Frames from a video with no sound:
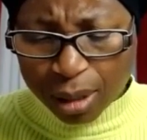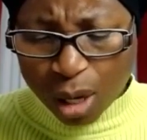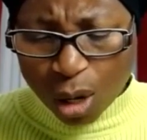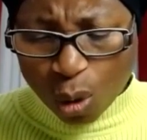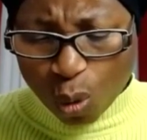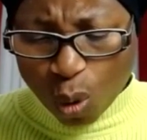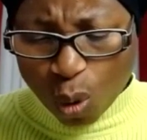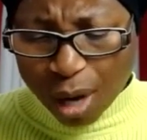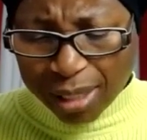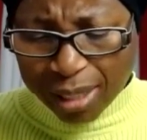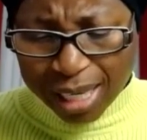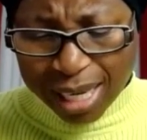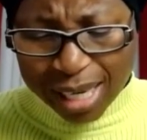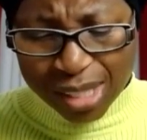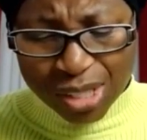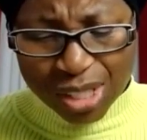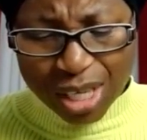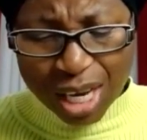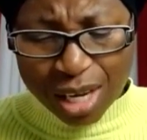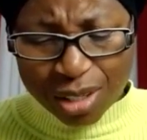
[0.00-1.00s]
What
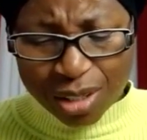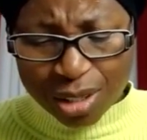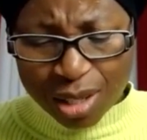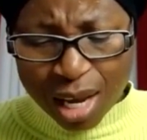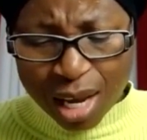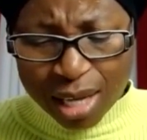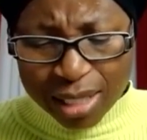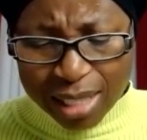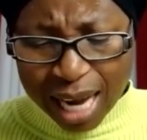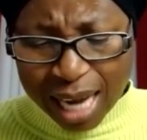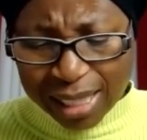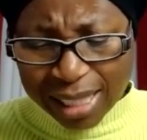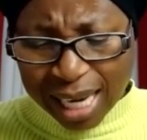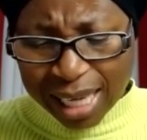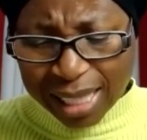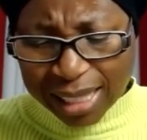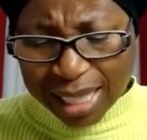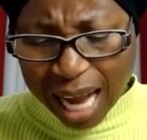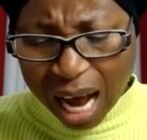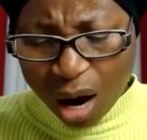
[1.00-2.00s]
is this that
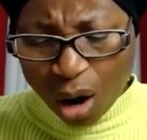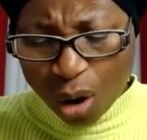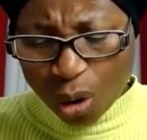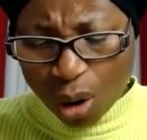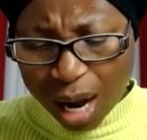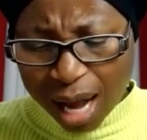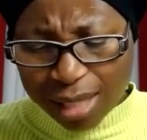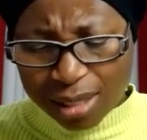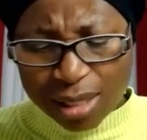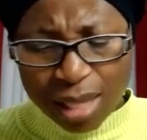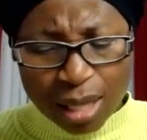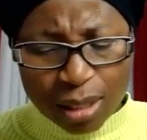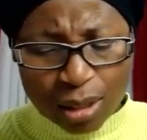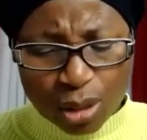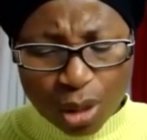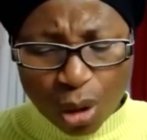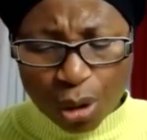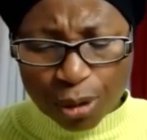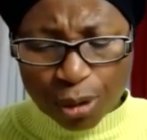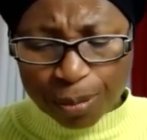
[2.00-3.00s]
thou hast
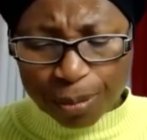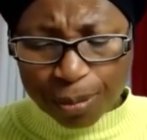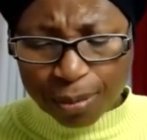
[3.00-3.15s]
done?